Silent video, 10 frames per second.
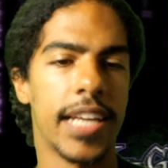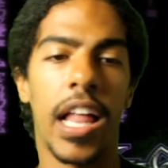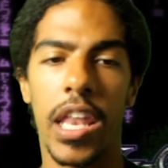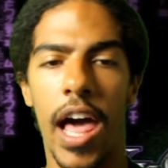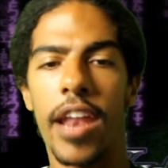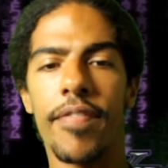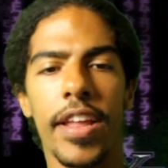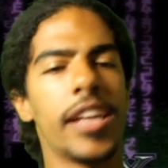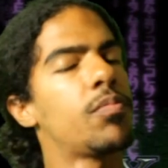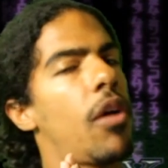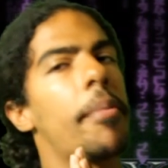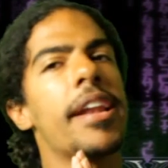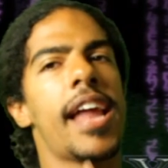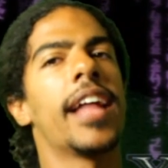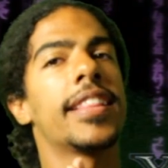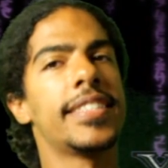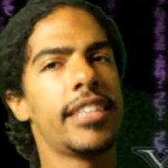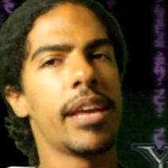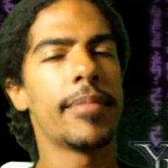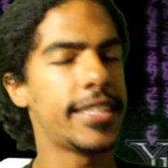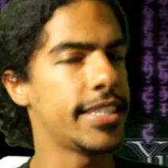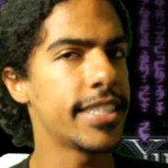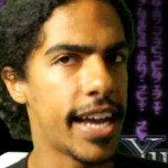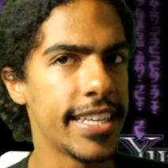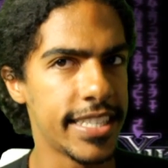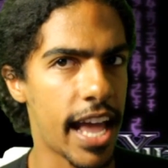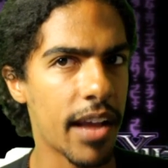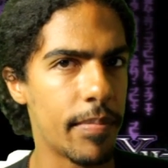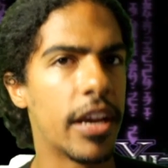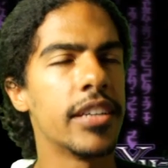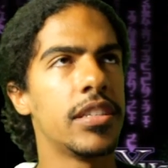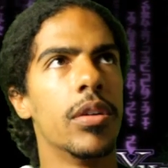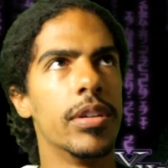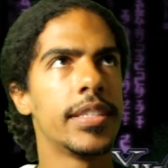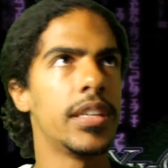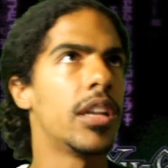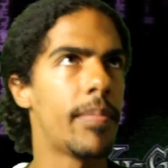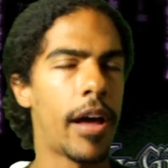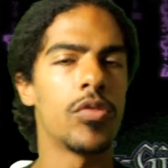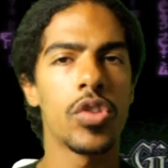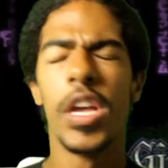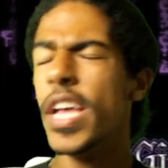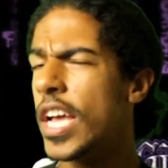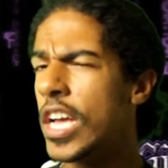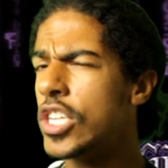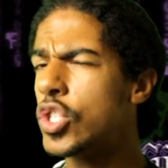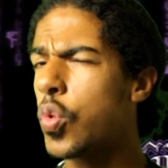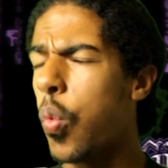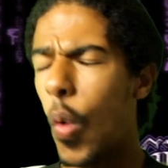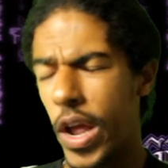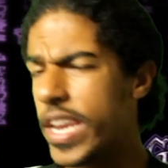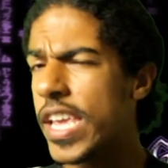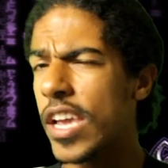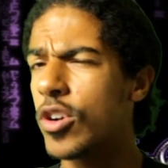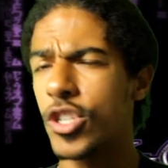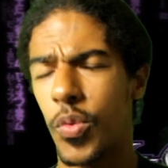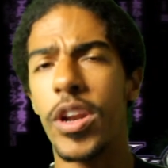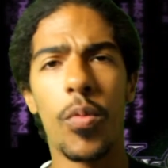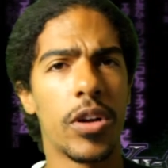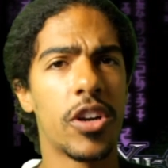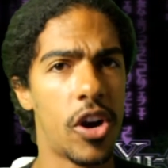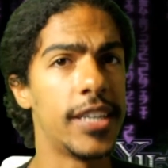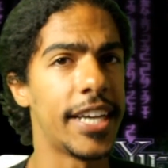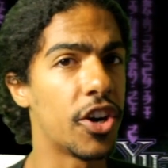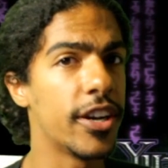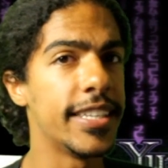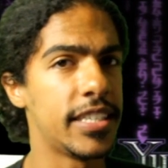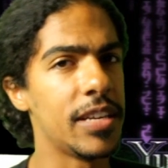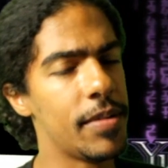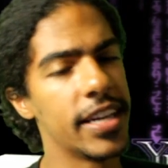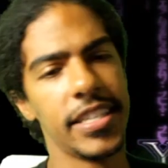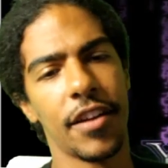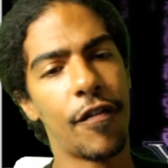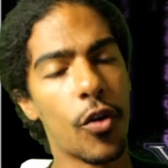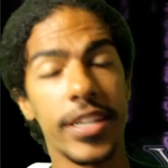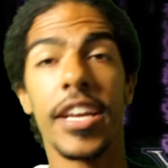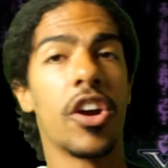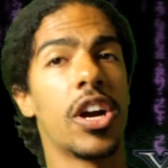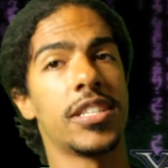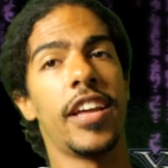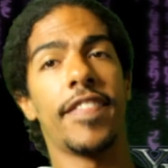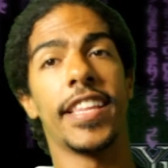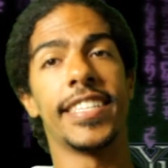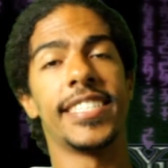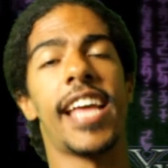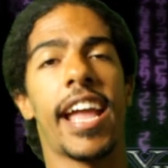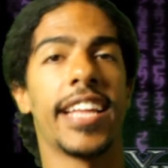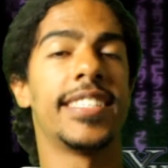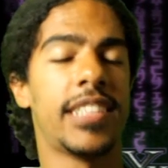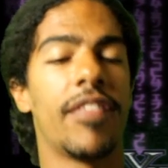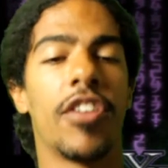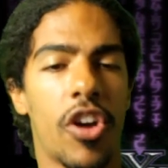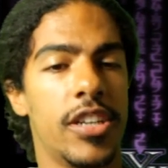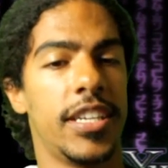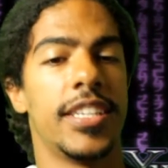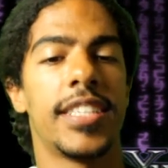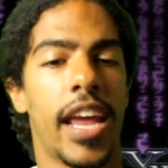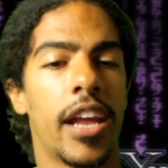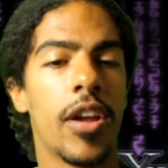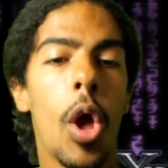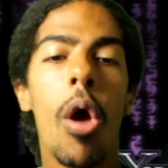A lot of it is probably not the same as this guy's deck because there was still about 20 or 21 cards I couldn't see because he had 14 cards left in his deck and 7 cards in his hand.